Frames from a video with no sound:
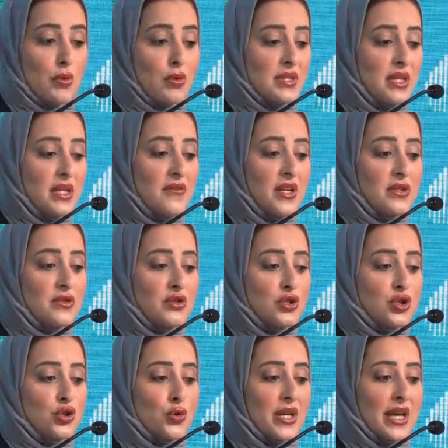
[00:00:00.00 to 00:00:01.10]
innovators
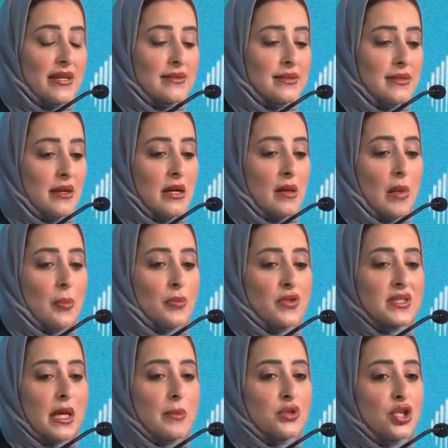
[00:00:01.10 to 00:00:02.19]
to get a
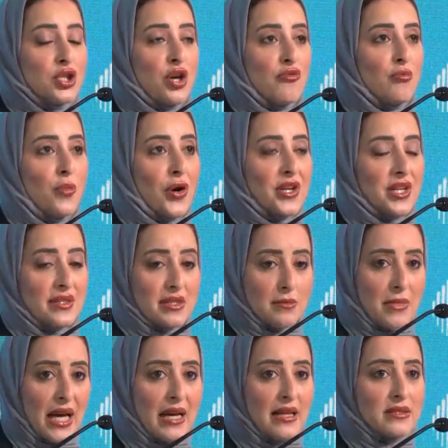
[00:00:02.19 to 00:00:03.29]
perception of market
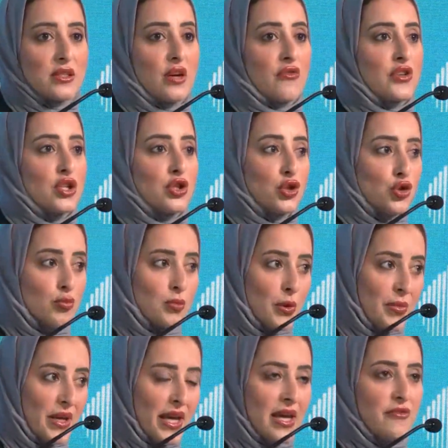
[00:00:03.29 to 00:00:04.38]
demand, of consumer
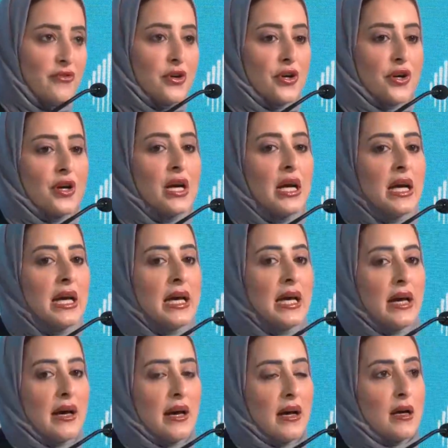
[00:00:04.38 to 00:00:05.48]
behavior.
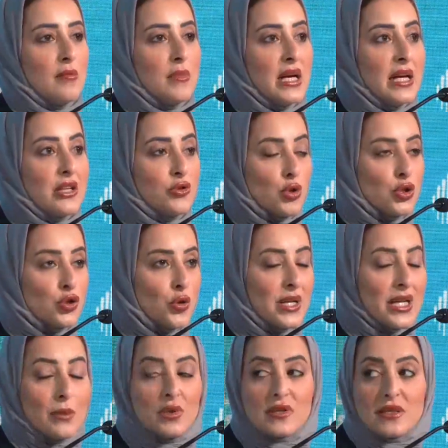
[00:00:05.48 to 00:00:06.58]
It also
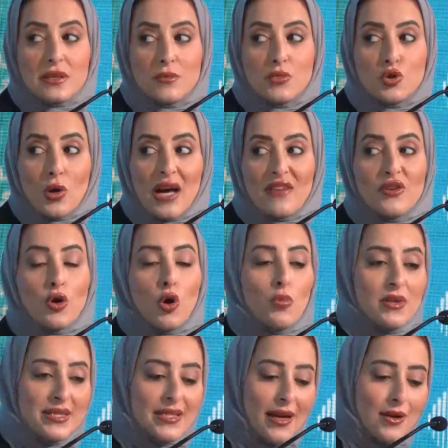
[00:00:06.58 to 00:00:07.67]
enables them to have an
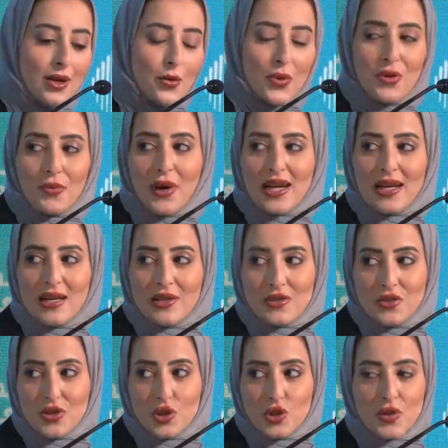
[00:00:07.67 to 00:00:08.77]
open dialogue with the
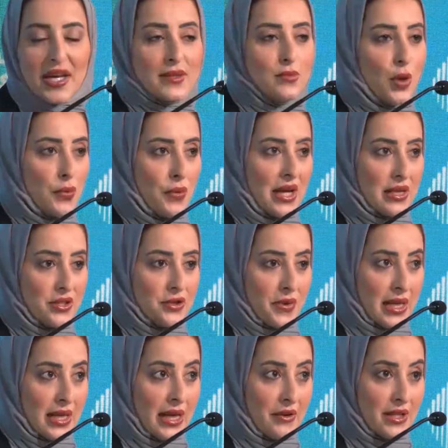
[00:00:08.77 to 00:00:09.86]
regulators to get more regulatory
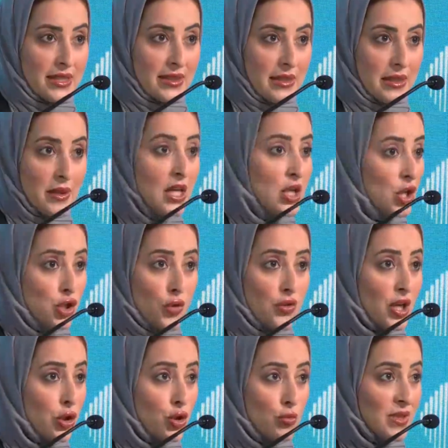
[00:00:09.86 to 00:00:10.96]
clarity. So the
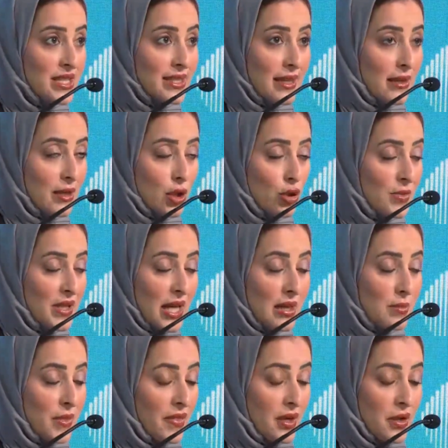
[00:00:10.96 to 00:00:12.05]
human
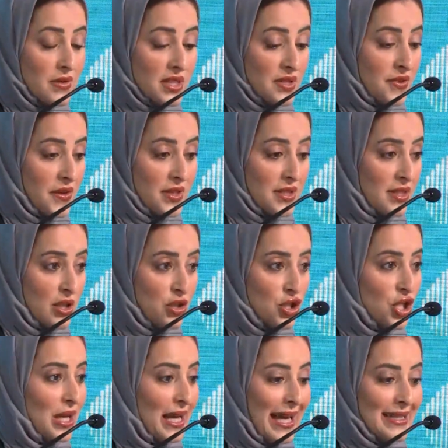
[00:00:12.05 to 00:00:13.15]
element there is very
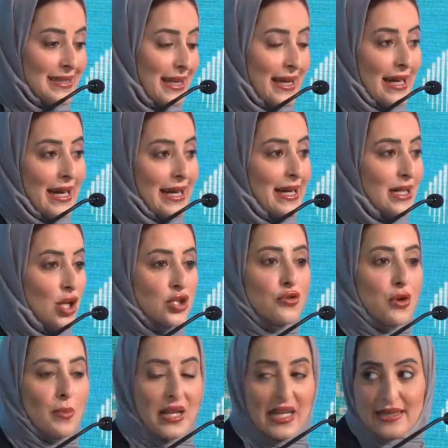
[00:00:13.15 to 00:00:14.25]
essential, and AI cannot
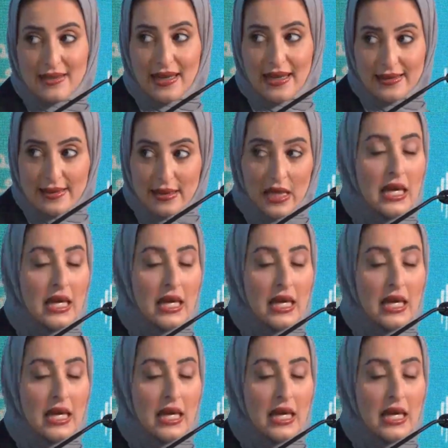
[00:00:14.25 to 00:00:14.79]
replace that.